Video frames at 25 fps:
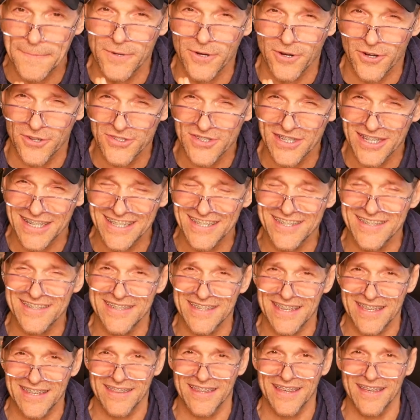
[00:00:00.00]
you're also going to
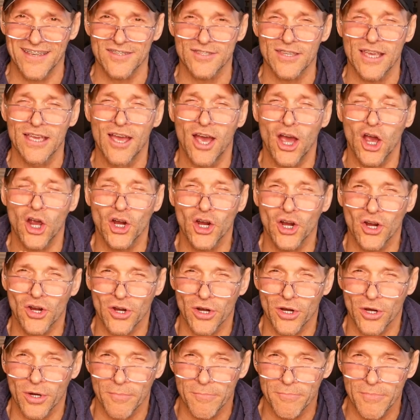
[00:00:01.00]
see this
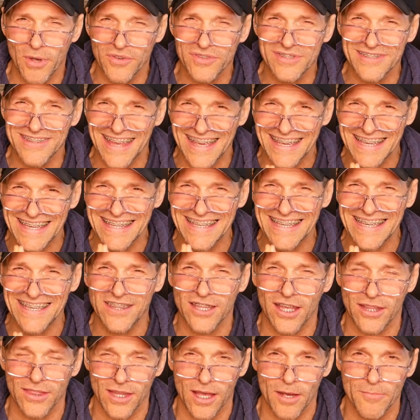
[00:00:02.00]
occur most likely in
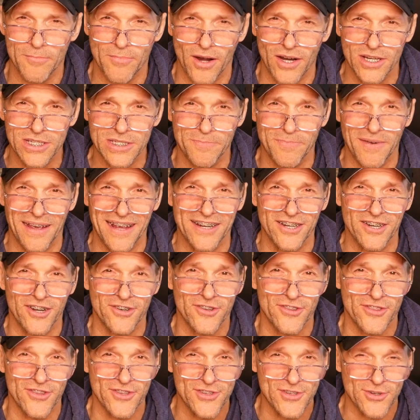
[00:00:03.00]
the lumbar spine
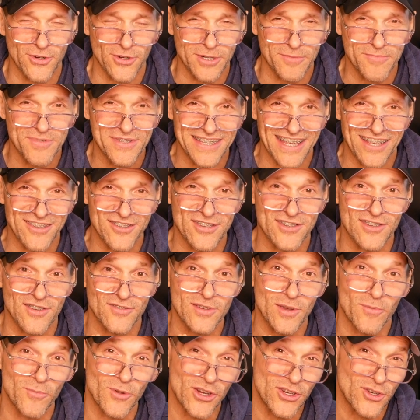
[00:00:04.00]
under the circumstances of
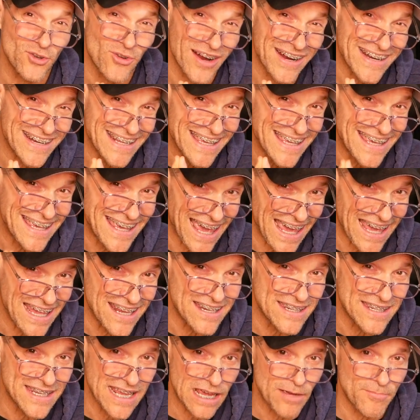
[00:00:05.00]
somebody trying to
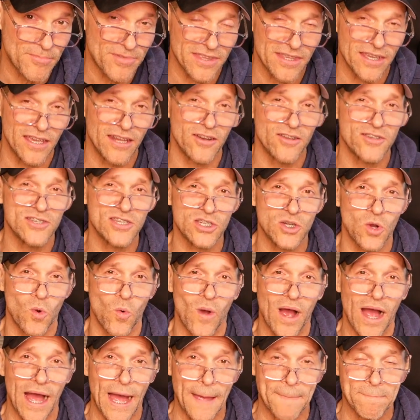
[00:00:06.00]
gain depth in a
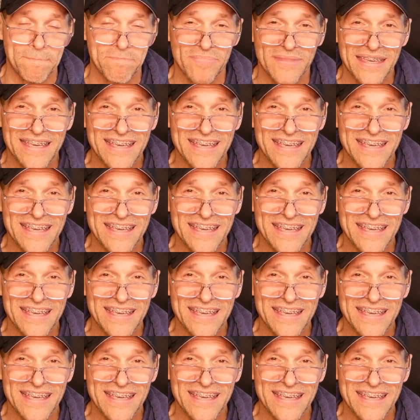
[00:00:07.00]
squat.